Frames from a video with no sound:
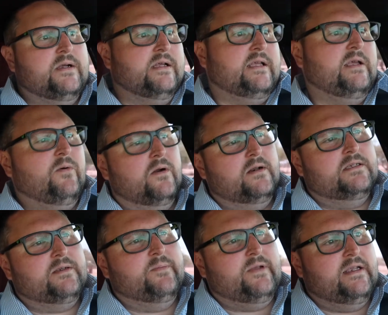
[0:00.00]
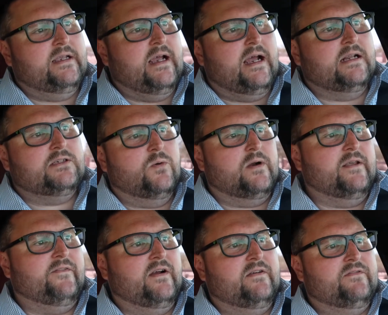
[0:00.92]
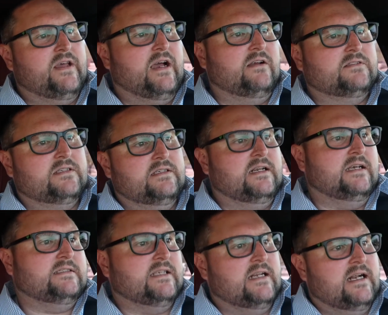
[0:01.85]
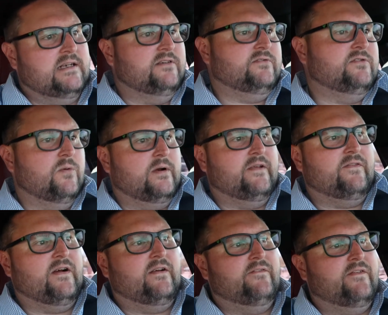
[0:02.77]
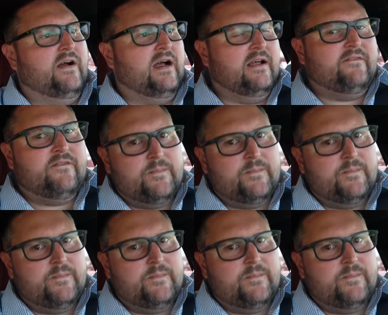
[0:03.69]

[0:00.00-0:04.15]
he wanted to be at $25,000. I said I'd do $25,500.